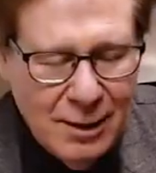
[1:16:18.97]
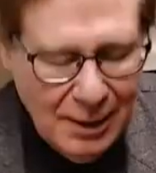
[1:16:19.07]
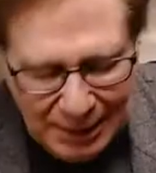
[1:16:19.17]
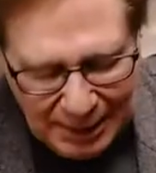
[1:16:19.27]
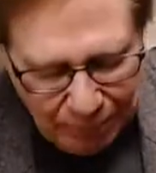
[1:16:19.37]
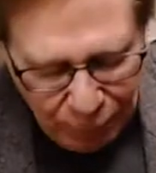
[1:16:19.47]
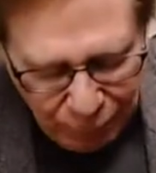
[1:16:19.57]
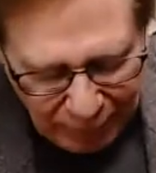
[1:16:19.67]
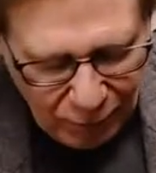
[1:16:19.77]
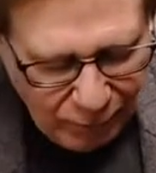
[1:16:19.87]
and it had
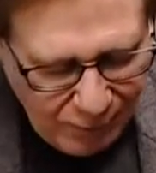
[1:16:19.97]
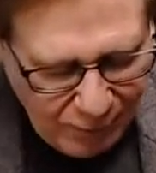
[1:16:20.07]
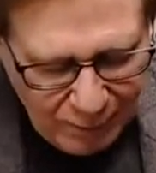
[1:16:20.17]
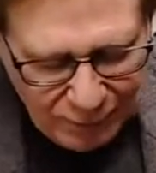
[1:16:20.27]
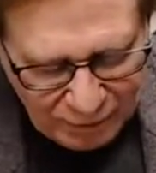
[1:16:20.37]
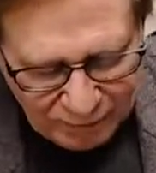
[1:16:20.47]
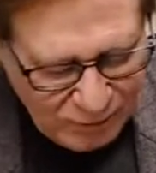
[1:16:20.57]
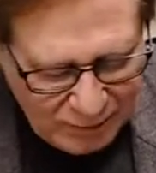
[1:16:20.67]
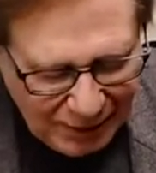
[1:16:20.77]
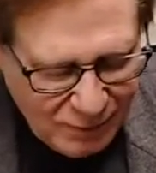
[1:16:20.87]
printing over here, some
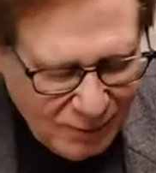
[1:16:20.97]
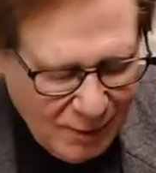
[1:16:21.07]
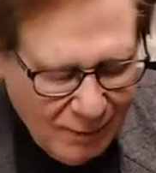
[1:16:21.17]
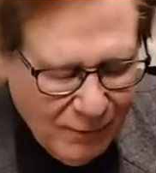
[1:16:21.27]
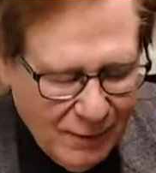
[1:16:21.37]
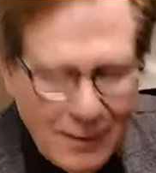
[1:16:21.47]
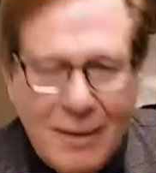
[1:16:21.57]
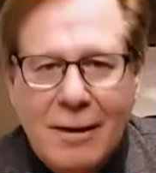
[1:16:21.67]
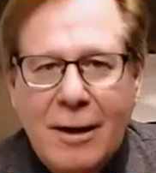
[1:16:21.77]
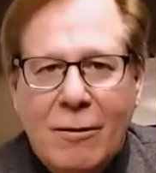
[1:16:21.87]
state stuff, and
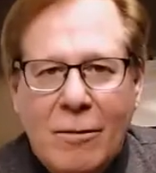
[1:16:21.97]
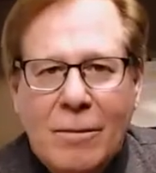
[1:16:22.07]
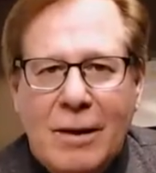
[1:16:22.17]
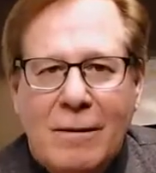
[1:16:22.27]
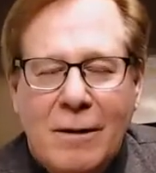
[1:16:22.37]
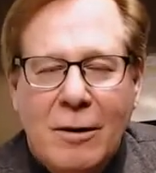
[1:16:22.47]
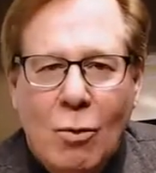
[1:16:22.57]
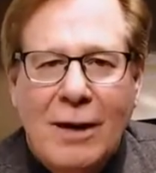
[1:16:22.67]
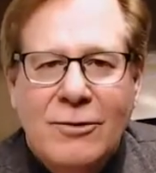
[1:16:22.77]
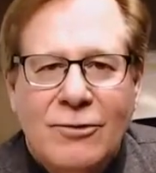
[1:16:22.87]
they were being, you know,
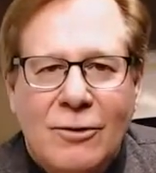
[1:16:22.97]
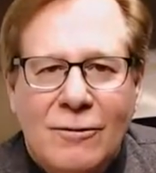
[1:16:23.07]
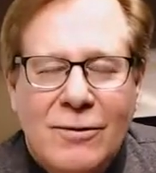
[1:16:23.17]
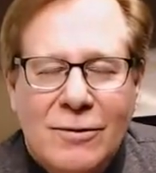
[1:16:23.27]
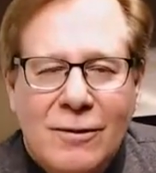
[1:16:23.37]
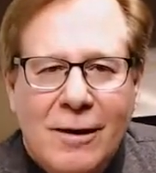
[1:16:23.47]
wise servants.